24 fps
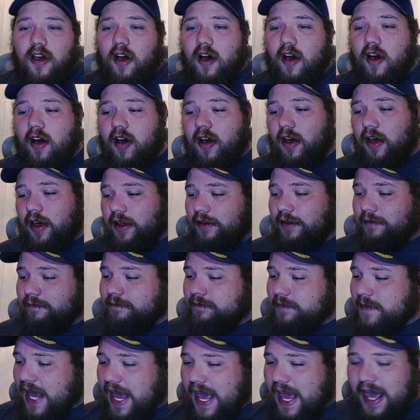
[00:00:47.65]
on
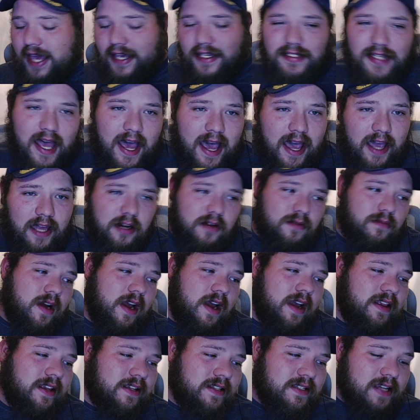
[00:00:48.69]
X item,
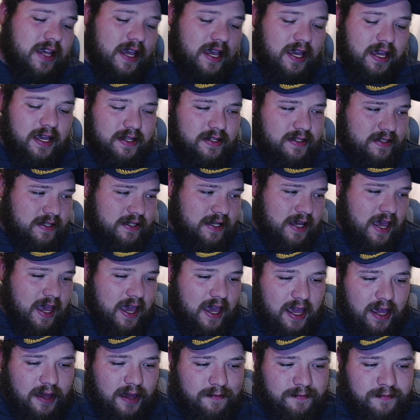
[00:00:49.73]
right? Let's say it's
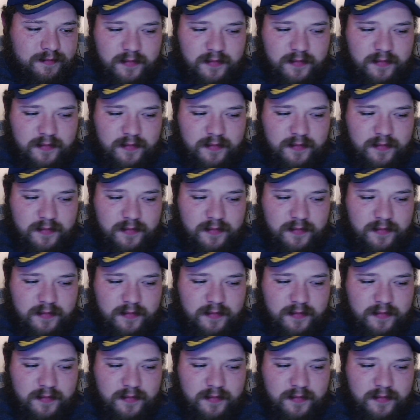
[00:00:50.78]
a